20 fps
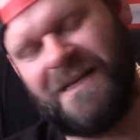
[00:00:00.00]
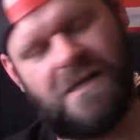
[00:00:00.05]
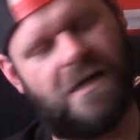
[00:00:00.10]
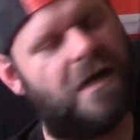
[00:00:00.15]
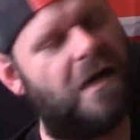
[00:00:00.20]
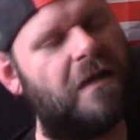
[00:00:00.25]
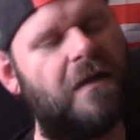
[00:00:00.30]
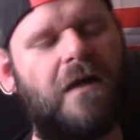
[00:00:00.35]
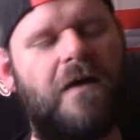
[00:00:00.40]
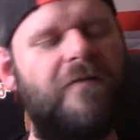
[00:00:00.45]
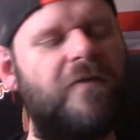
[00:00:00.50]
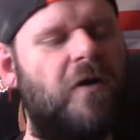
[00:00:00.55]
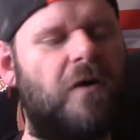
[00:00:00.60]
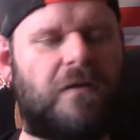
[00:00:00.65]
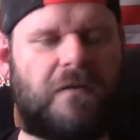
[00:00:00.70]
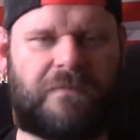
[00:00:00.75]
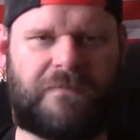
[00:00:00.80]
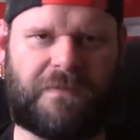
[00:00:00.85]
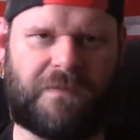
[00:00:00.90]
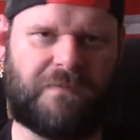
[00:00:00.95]
I love
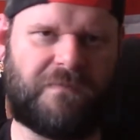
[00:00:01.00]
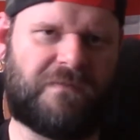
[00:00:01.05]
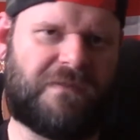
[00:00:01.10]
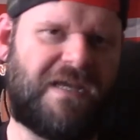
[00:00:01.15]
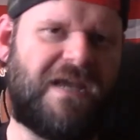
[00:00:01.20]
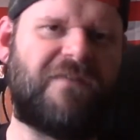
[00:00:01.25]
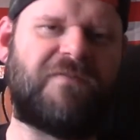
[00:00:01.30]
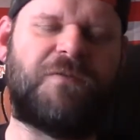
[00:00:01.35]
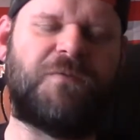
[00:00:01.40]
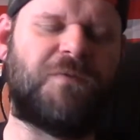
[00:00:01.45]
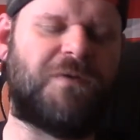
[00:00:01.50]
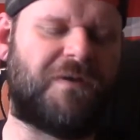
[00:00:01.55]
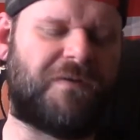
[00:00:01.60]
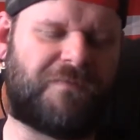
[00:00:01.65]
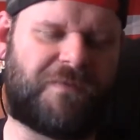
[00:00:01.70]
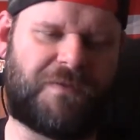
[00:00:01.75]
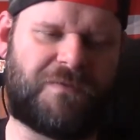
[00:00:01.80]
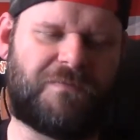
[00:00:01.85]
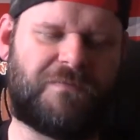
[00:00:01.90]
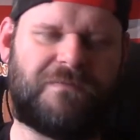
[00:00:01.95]
all of you, every one
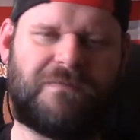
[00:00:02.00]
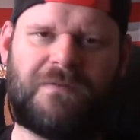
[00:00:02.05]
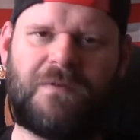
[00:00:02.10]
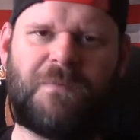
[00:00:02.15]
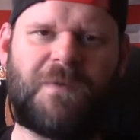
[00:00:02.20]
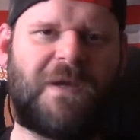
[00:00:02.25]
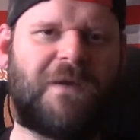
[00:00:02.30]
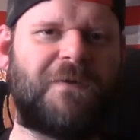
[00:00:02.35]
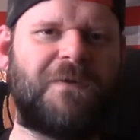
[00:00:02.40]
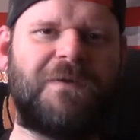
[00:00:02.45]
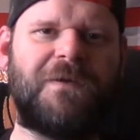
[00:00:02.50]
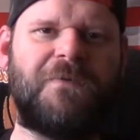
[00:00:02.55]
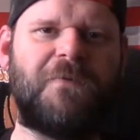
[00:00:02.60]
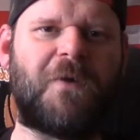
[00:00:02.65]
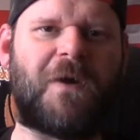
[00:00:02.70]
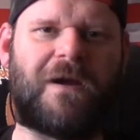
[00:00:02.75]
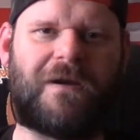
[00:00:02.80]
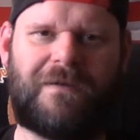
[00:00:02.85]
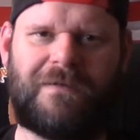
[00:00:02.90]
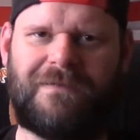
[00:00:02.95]
of you, no matter who
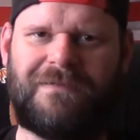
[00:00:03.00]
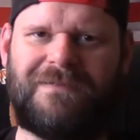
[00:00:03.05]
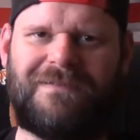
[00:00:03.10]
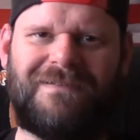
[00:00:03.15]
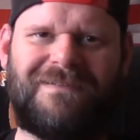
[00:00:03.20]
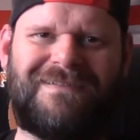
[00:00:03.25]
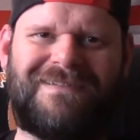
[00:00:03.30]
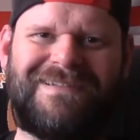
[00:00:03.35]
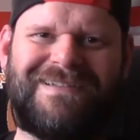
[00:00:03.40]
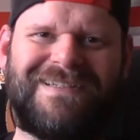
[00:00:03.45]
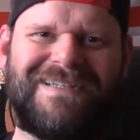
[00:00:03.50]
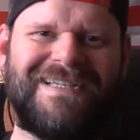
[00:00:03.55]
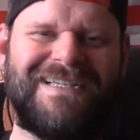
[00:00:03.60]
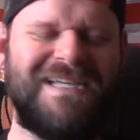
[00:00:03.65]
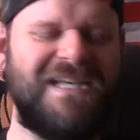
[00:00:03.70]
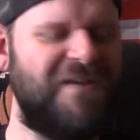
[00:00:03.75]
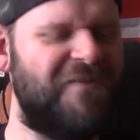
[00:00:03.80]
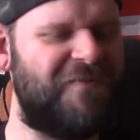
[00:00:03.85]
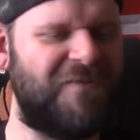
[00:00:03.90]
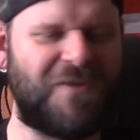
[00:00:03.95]
you are.
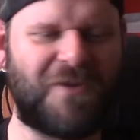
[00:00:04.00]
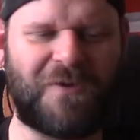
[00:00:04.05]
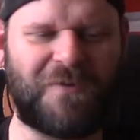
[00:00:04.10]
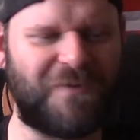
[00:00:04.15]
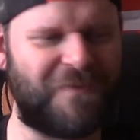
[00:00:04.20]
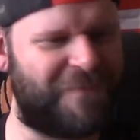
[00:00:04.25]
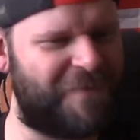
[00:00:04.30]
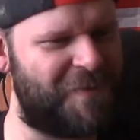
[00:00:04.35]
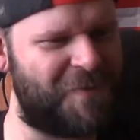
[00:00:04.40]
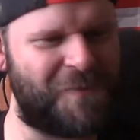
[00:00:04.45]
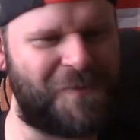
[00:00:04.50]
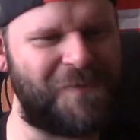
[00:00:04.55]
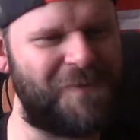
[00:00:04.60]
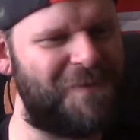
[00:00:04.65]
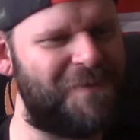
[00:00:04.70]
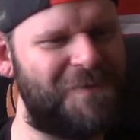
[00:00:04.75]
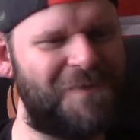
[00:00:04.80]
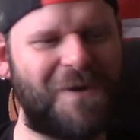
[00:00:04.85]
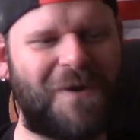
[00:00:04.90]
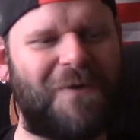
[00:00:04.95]
Even those of you who
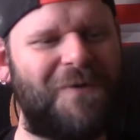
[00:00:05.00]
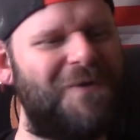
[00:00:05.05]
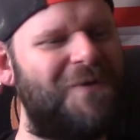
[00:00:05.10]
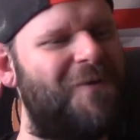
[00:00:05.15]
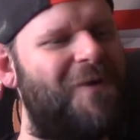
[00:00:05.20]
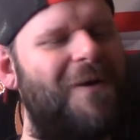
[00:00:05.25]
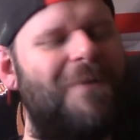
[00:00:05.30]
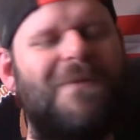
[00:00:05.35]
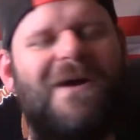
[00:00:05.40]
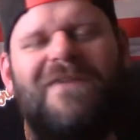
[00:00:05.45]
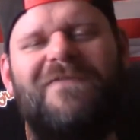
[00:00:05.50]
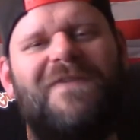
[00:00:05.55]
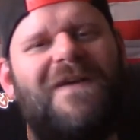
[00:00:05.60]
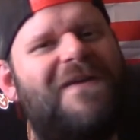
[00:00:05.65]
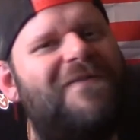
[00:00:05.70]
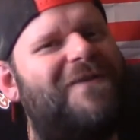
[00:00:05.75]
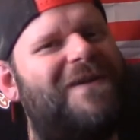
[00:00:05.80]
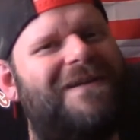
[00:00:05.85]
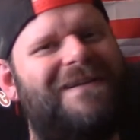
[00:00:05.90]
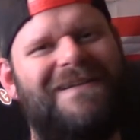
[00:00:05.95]
you know you are my
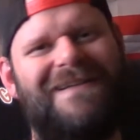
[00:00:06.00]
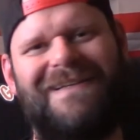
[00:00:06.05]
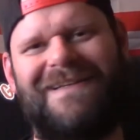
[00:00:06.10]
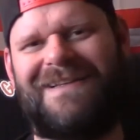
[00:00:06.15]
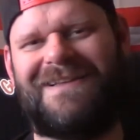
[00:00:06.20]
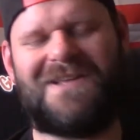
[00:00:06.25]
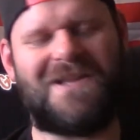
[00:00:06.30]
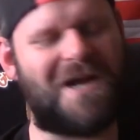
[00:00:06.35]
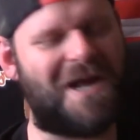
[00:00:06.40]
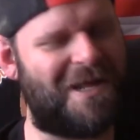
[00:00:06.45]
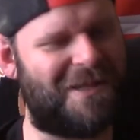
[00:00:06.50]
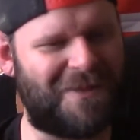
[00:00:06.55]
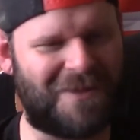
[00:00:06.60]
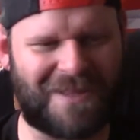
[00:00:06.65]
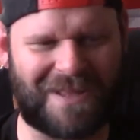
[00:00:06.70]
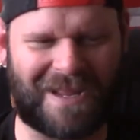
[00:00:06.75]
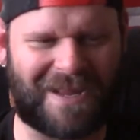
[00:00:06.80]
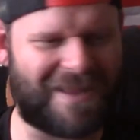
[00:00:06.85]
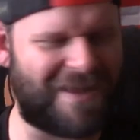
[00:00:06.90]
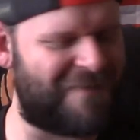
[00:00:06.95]
favorite. That
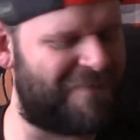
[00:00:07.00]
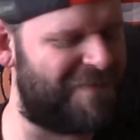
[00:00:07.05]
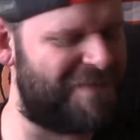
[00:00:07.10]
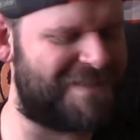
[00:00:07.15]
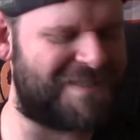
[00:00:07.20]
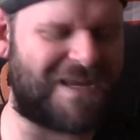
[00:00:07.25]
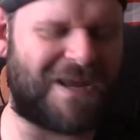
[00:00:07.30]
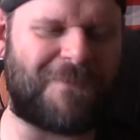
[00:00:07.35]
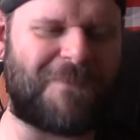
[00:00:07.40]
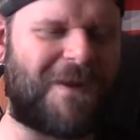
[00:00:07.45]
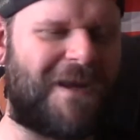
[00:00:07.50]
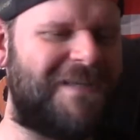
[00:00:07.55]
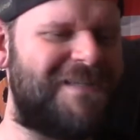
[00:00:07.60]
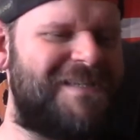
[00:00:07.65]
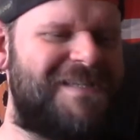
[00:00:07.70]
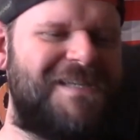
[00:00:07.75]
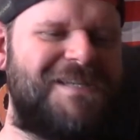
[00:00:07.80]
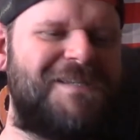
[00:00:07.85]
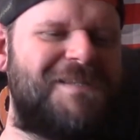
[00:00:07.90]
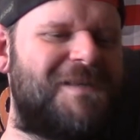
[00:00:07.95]
I every time I
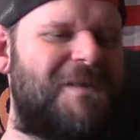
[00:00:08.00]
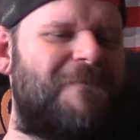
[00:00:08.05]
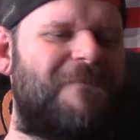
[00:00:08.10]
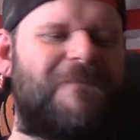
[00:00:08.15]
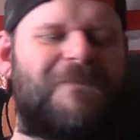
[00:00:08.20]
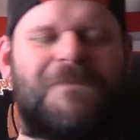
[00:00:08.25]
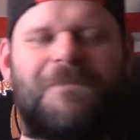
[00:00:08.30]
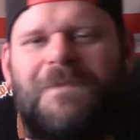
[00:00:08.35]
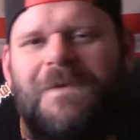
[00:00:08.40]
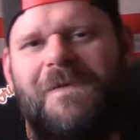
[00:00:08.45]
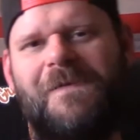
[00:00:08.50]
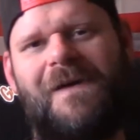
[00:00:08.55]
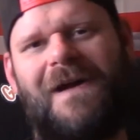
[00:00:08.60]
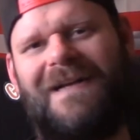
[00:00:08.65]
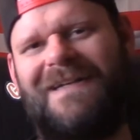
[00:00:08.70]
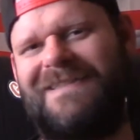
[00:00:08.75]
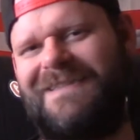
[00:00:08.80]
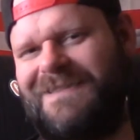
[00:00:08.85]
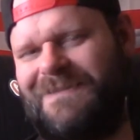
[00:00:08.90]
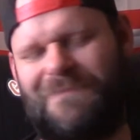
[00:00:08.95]
see something from you,
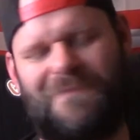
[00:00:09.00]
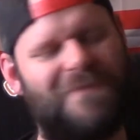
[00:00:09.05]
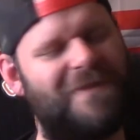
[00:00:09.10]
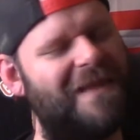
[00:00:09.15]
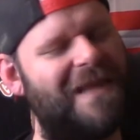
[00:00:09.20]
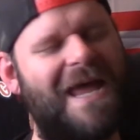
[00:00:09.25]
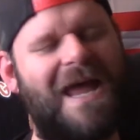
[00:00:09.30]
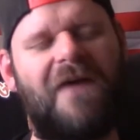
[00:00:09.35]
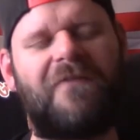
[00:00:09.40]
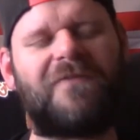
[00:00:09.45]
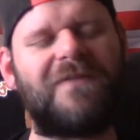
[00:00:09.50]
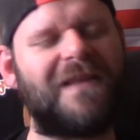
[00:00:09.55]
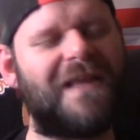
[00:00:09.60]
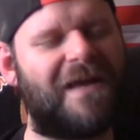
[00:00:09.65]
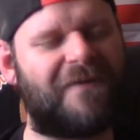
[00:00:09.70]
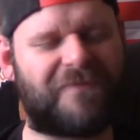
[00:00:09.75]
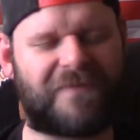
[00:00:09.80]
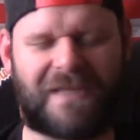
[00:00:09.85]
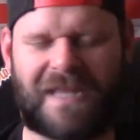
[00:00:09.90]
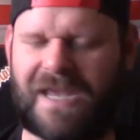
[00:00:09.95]
I just laugh and
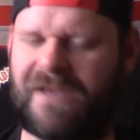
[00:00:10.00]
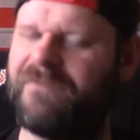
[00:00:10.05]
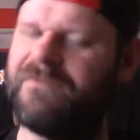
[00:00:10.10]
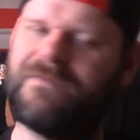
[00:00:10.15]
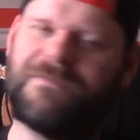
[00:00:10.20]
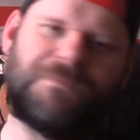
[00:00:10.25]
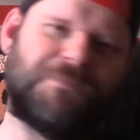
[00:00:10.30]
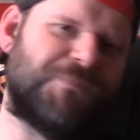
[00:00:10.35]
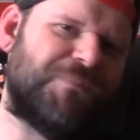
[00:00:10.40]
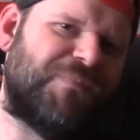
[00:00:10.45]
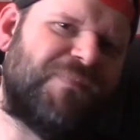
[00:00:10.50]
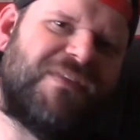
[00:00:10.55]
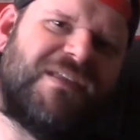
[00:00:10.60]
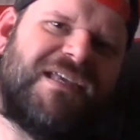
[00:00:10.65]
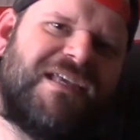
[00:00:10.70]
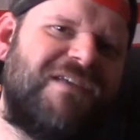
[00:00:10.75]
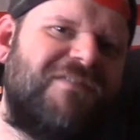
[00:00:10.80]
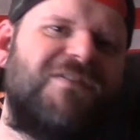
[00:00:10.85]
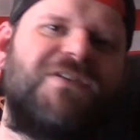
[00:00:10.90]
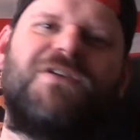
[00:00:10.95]
laugh and laugh.
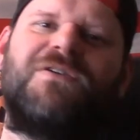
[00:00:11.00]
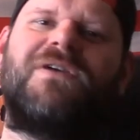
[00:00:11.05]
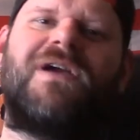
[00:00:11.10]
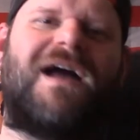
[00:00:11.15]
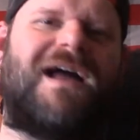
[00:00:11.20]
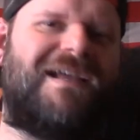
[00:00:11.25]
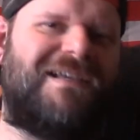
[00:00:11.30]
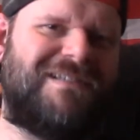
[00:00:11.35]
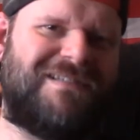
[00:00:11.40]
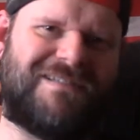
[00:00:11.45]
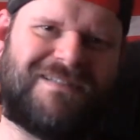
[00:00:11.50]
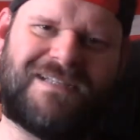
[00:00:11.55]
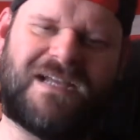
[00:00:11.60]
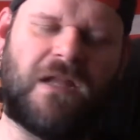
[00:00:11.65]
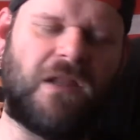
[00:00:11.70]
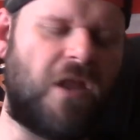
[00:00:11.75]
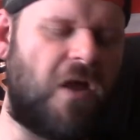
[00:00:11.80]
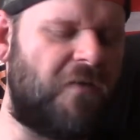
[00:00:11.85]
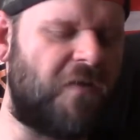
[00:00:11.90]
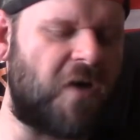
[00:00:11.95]
Even you guys.
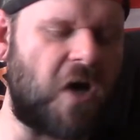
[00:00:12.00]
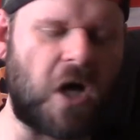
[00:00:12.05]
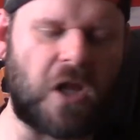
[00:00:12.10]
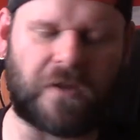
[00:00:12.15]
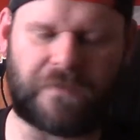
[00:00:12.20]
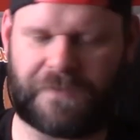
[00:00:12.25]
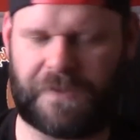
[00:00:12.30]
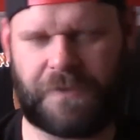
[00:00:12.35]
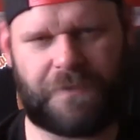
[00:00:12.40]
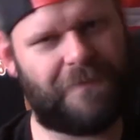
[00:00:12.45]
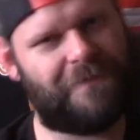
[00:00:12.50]
I love all of you.